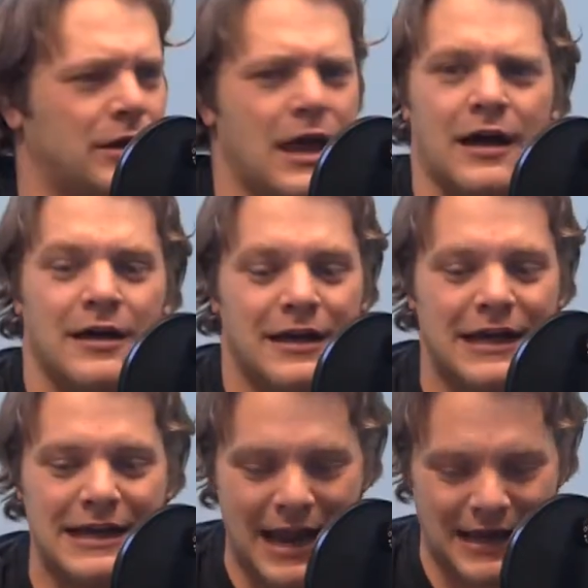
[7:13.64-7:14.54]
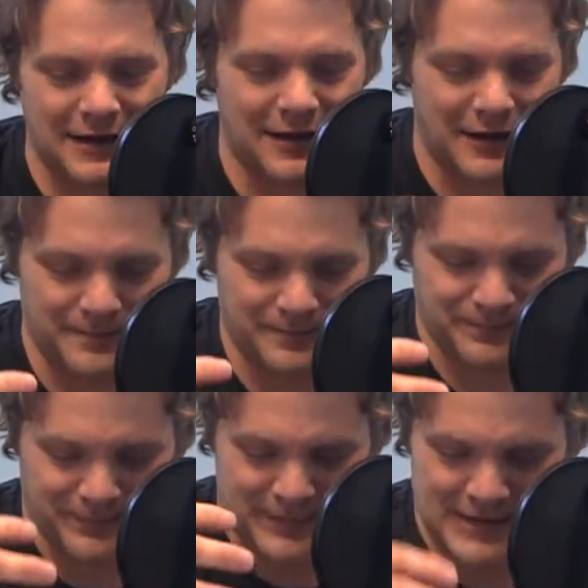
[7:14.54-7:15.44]
yeah. He ate
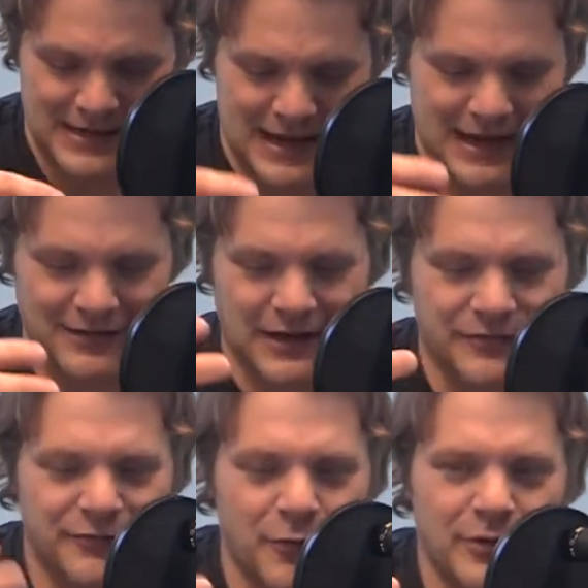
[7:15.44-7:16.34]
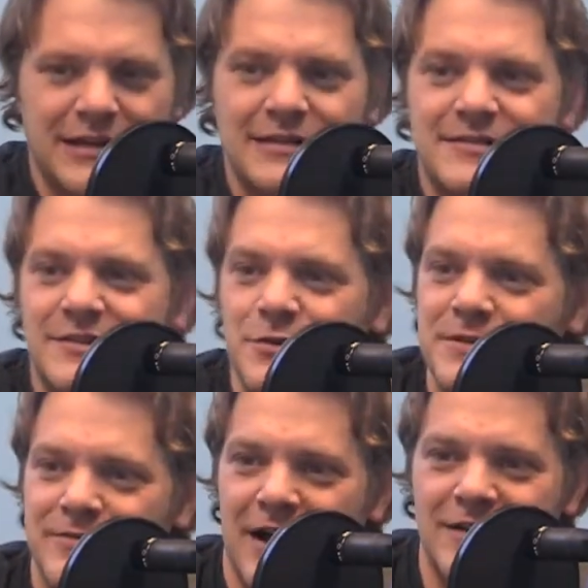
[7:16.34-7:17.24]
like 14
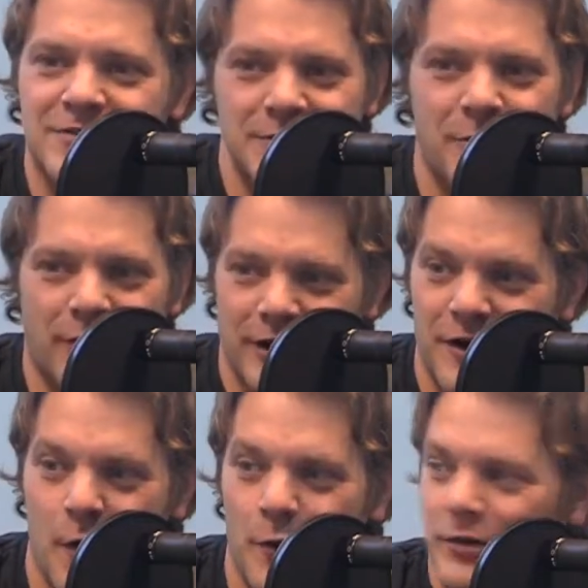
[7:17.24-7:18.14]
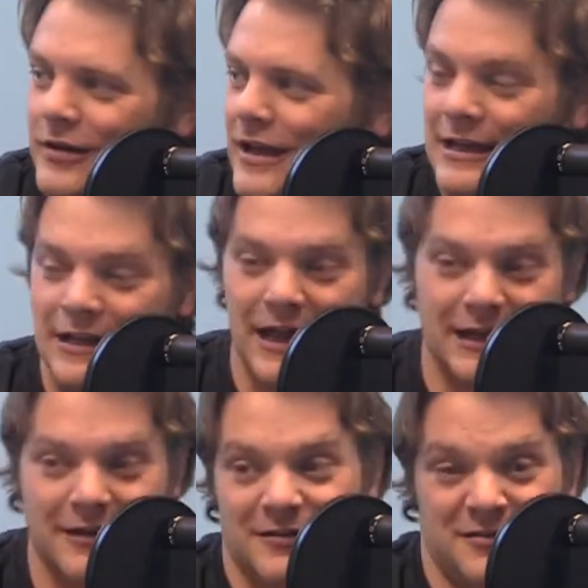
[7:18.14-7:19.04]
scoops of ice cream on a cone in
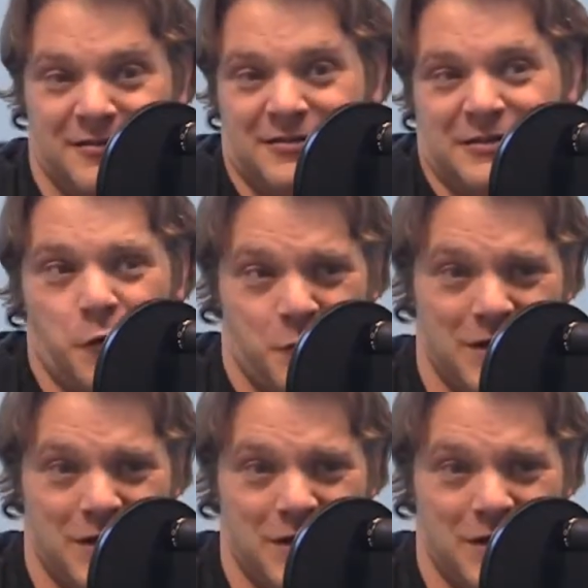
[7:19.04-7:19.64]
like 2